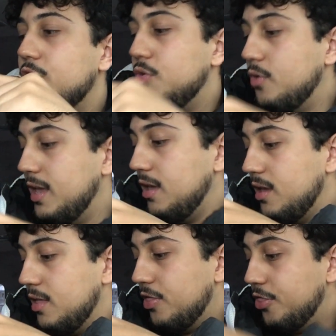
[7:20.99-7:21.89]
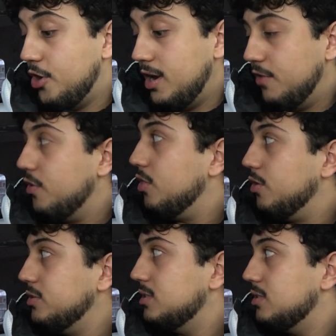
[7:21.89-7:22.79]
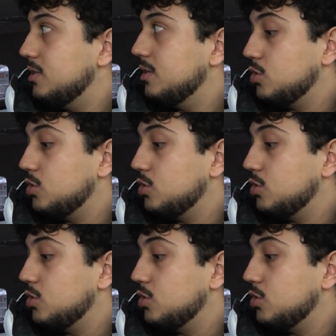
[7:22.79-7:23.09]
330 for those.